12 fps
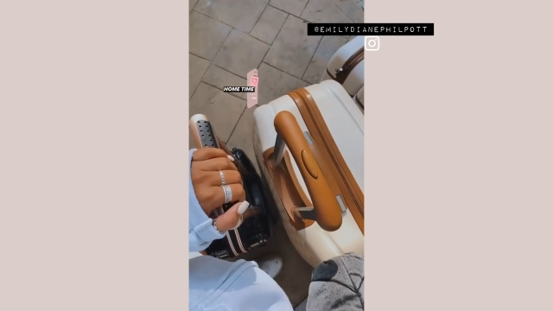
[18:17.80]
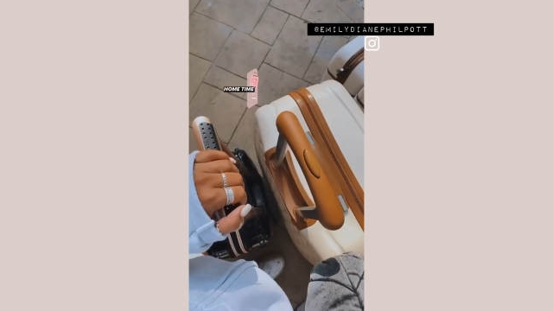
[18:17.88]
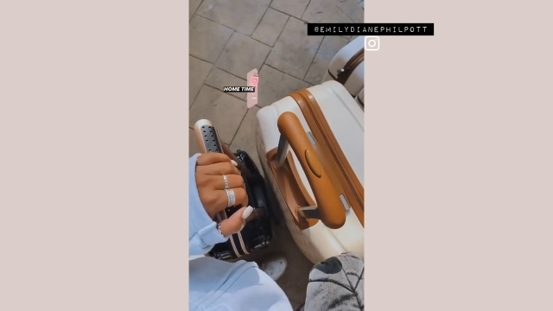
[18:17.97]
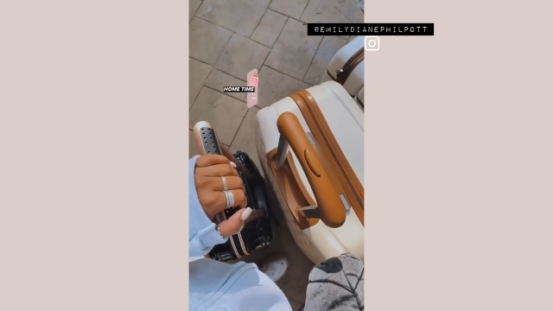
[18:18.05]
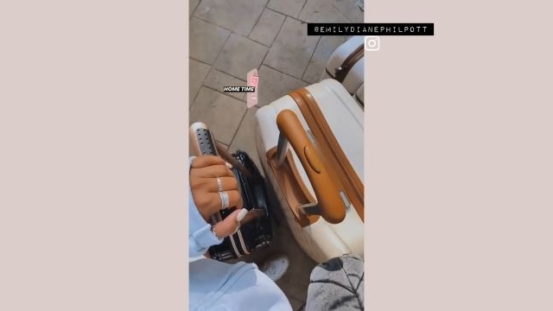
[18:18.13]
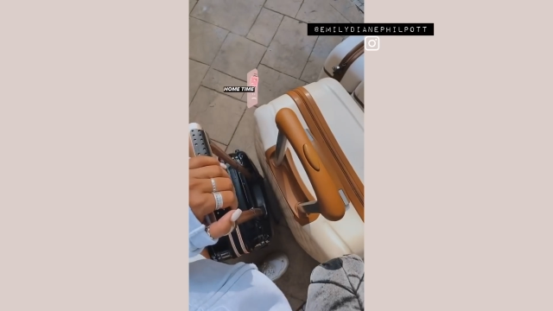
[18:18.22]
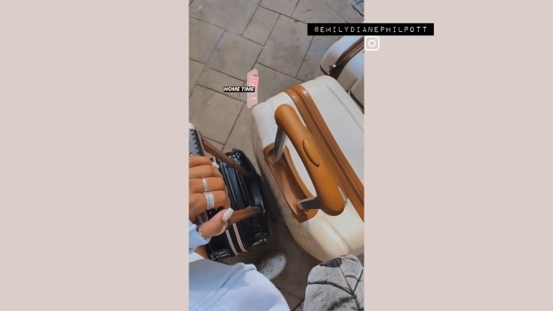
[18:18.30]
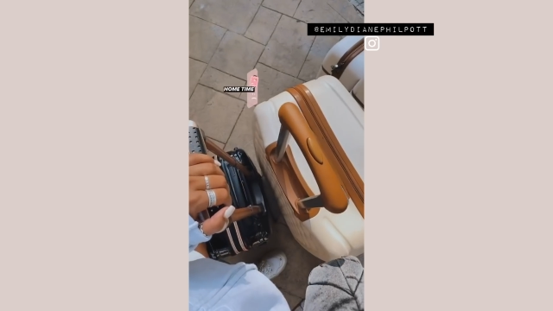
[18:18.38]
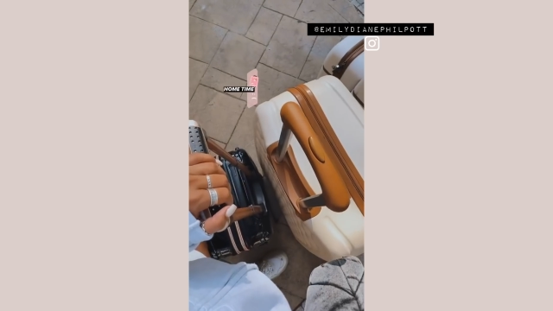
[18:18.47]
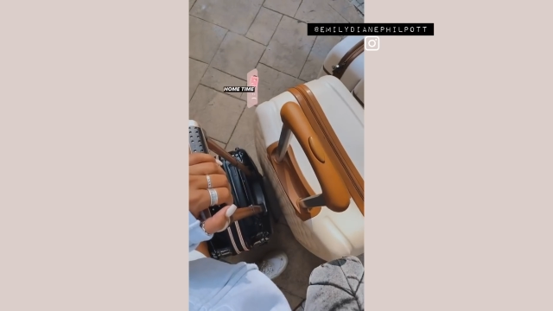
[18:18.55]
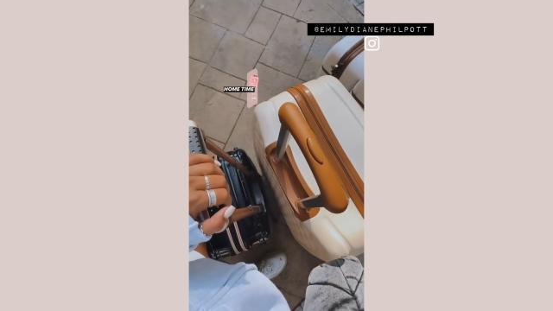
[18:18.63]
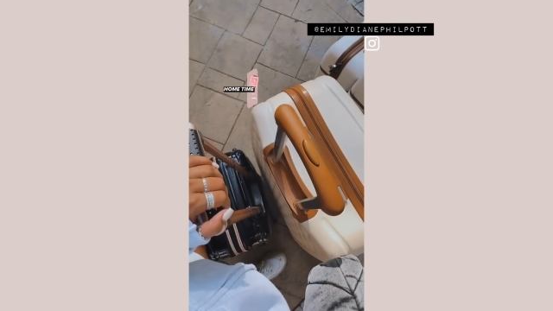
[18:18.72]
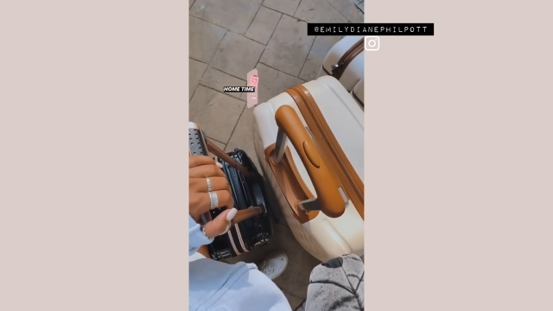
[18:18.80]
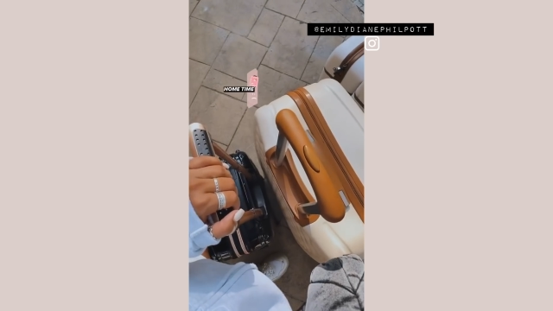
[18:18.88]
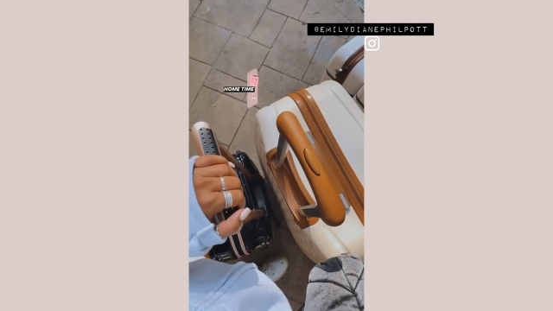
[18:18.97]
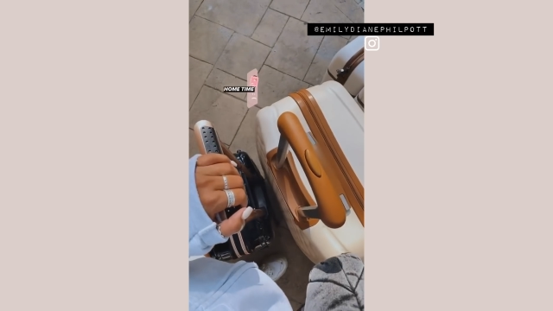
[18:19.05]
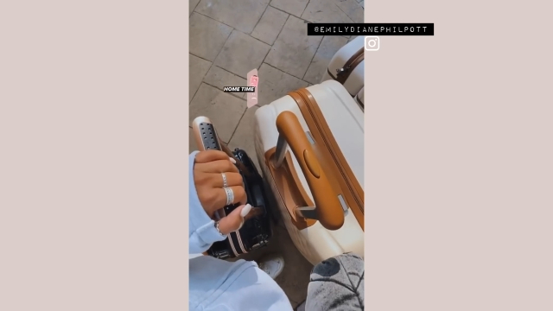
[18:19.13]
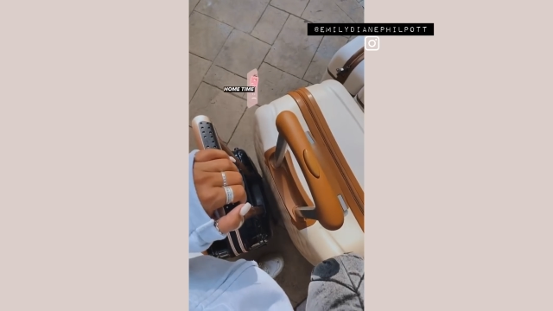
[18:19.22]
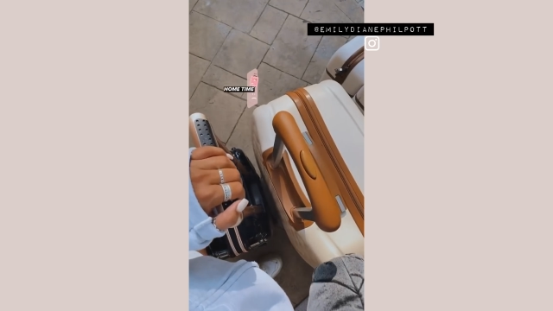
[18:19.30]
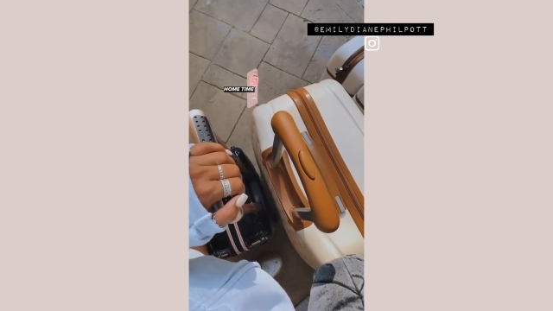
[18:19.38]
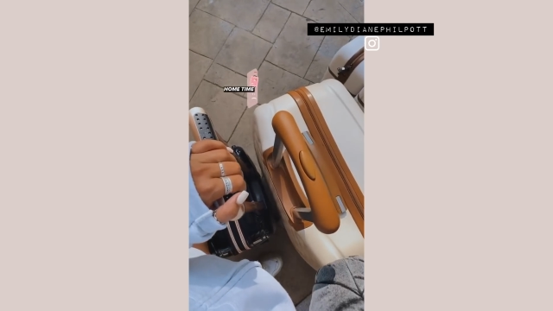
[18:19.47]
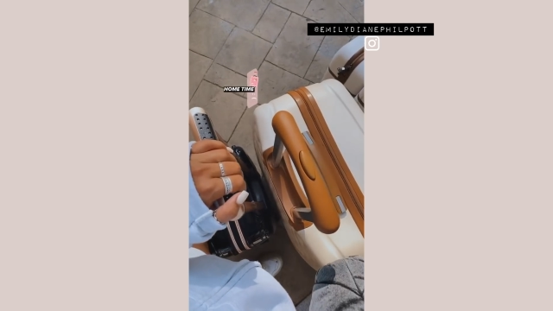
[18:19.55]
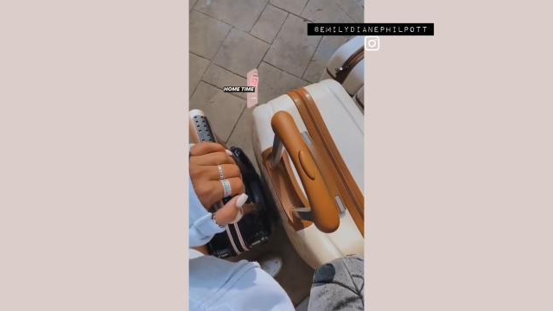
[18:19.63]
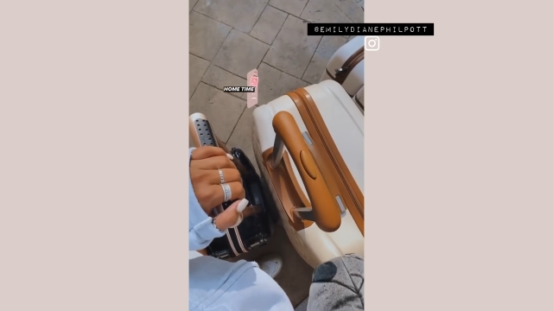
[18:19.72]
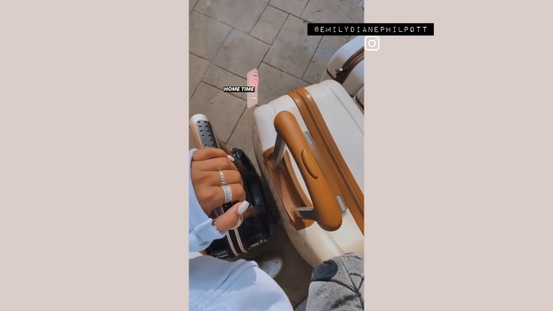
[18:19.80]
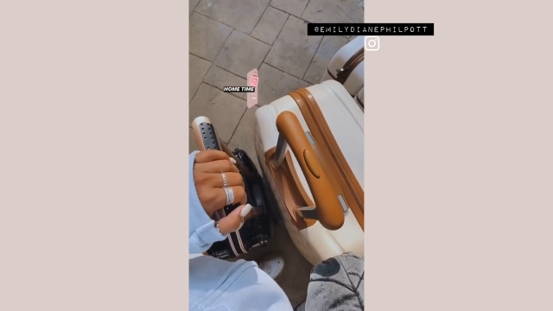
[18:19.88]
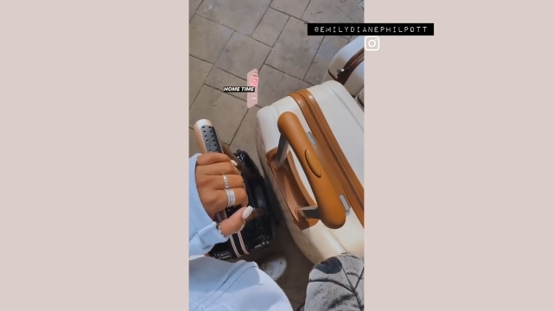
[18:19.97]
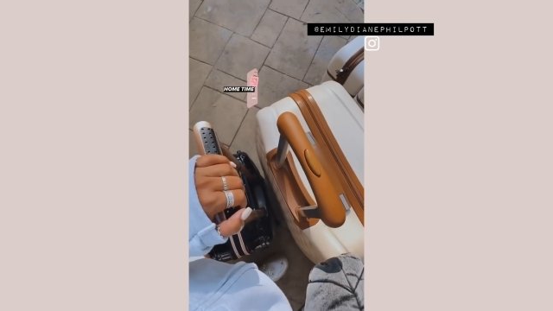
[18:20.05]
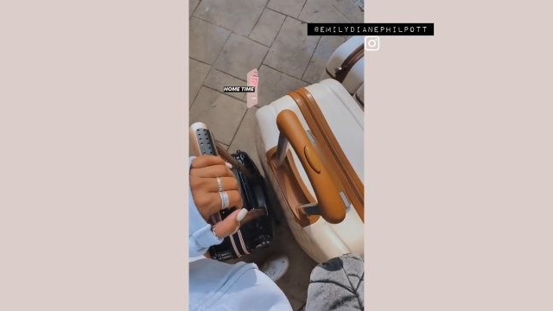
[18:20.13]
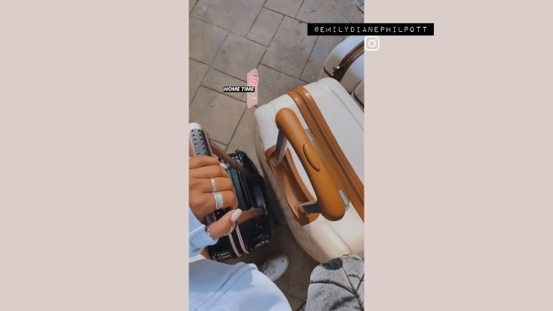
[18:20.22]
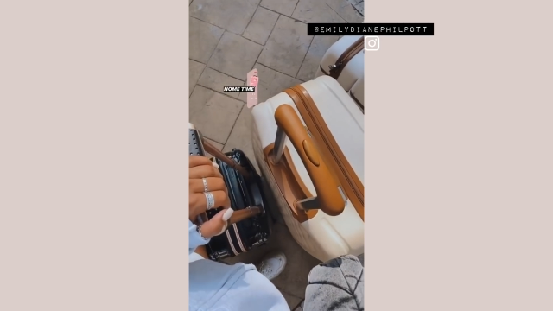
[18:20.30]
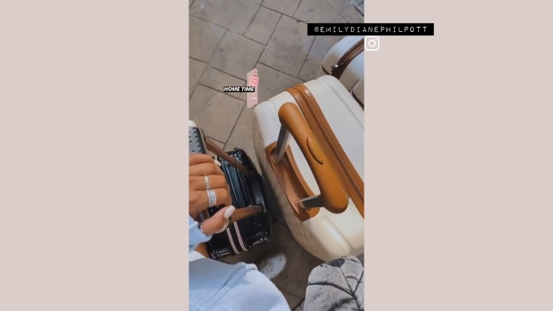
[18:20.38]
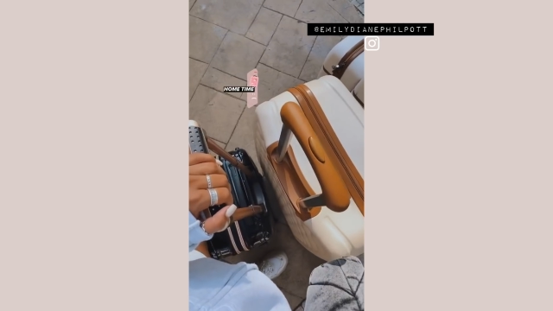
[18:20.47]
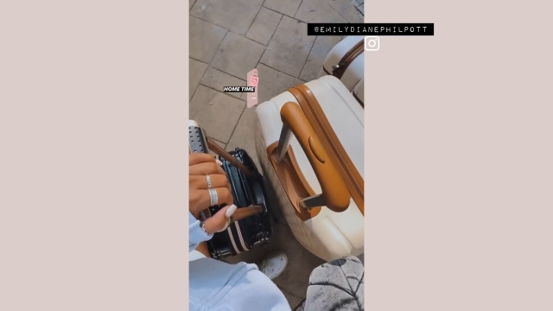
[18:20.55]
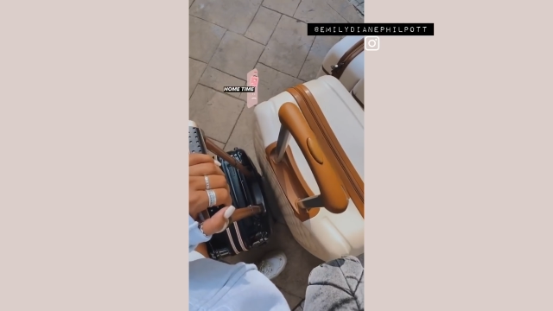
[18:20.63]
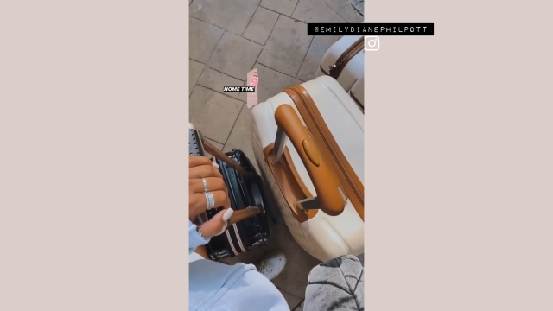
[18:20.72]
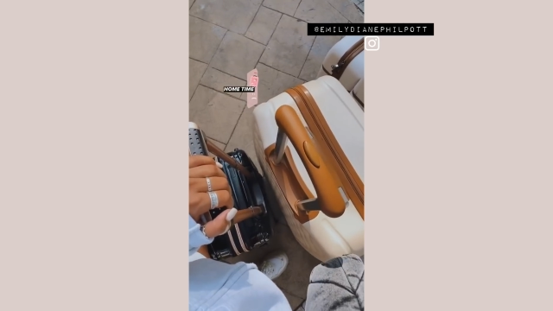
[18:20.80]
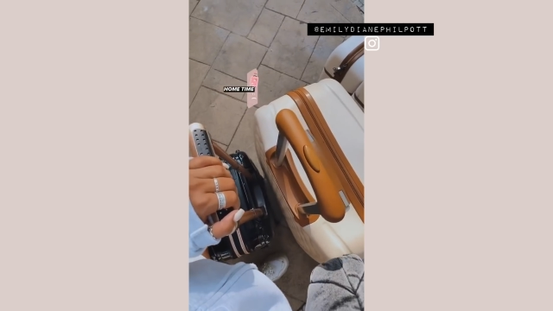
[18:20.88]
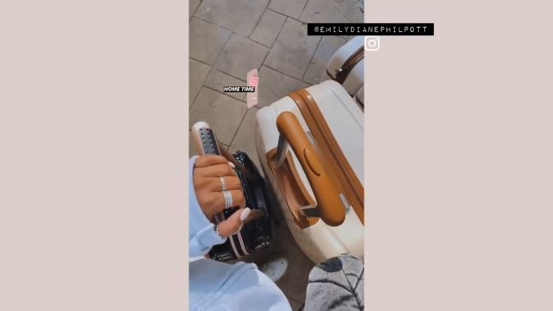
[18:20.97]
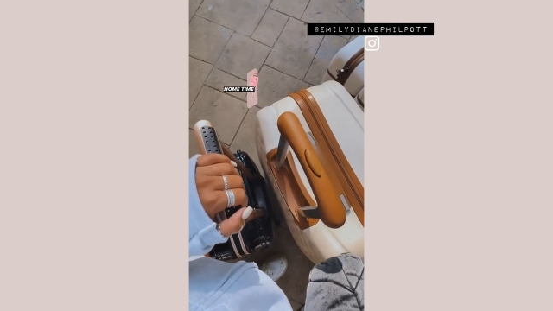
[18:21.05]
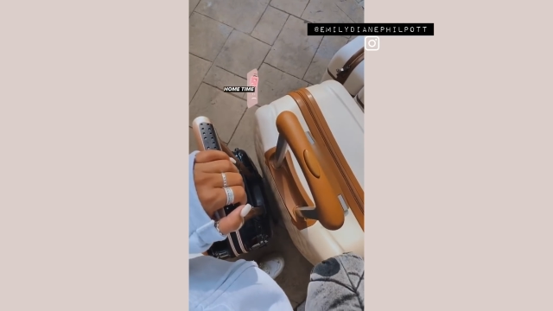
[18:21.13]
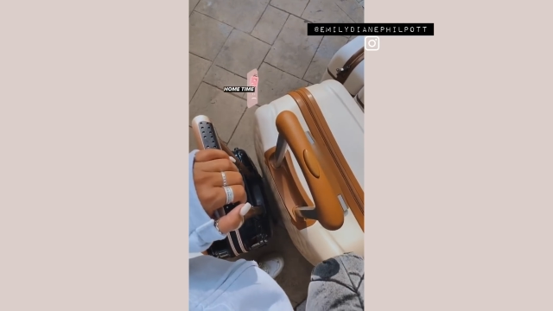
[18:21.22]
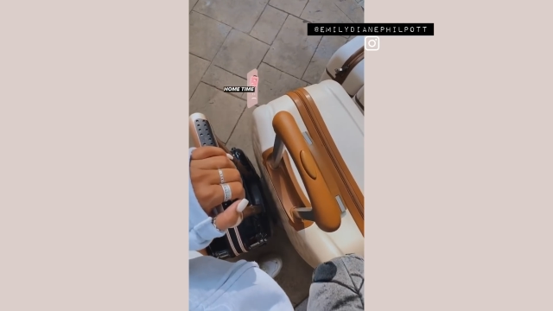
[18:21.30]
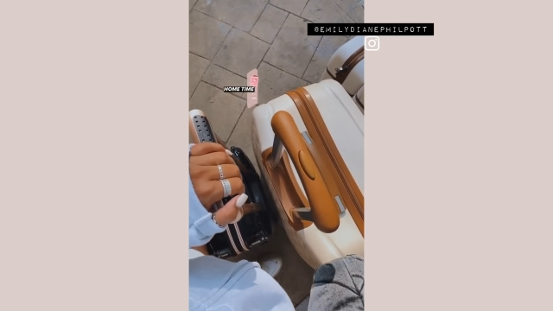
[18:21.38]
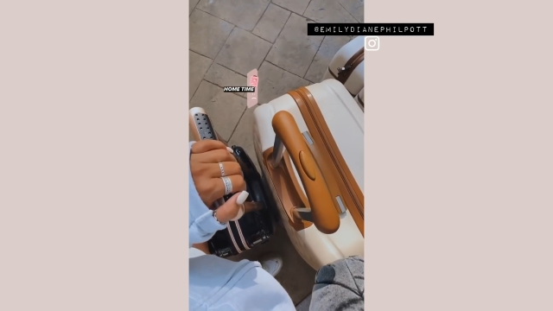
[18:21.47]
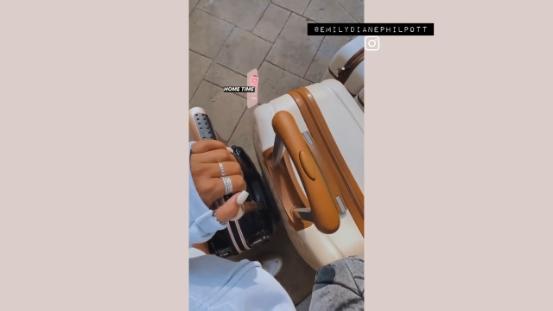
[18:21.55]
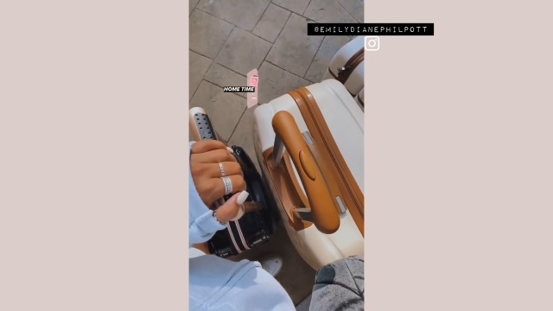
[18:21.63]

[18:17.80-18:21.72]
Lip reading: [unreadable: no face in view]